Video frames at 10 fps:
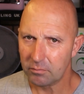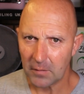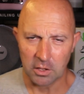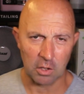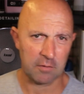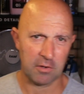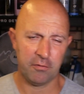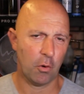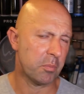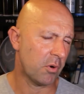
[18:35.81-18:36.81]
And they'll give you a
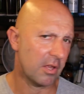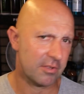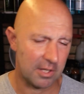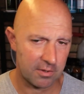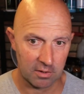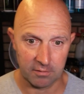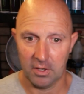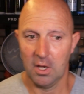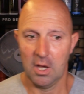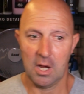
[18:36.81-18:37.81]
full price list of
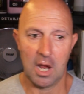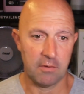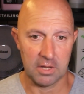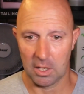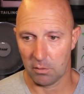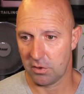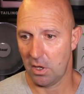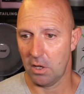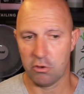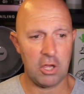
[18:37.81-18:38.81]
everything else.
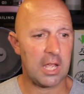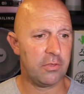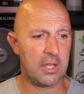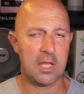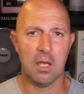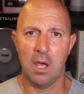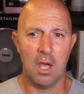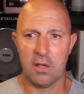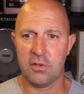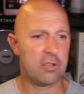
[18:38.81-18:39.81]
Check the
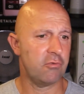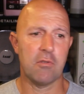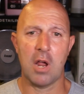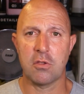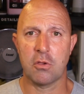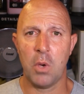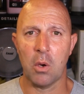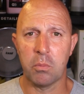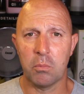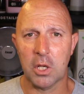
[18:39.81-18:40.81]
accessory range as
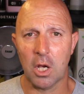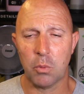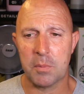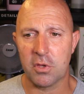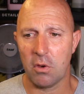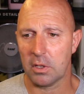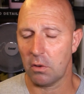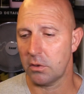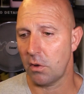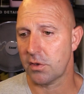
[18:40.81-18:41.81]
well. When you go on the website,
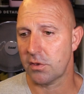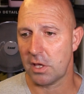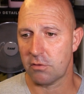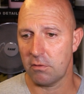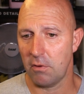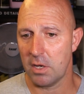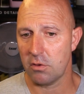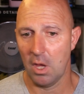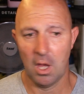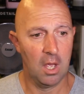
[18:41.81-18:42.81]
got a nice accessory
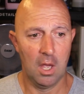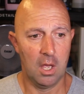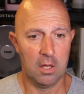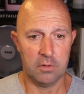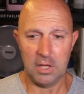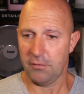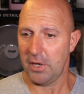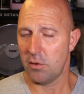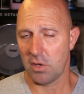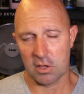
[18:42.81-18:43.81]
range. These
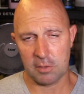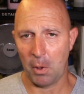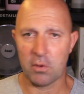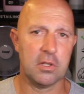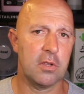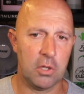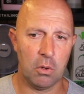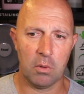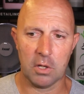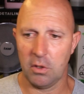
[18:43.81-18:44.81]
videos aren't sponsored at
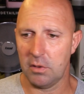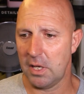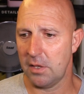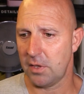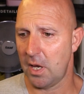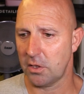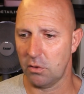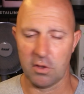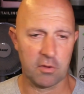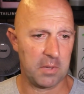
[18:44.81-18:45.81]
all. I do these out of the
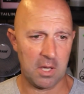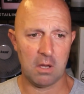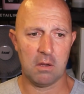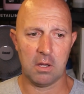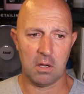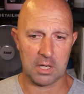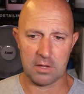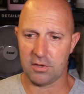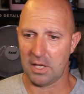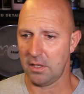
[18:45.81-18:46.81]
goodness of my heart. I get
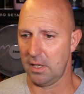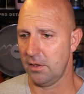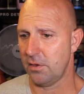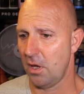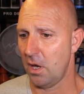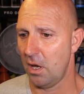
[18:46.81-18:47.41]
sent these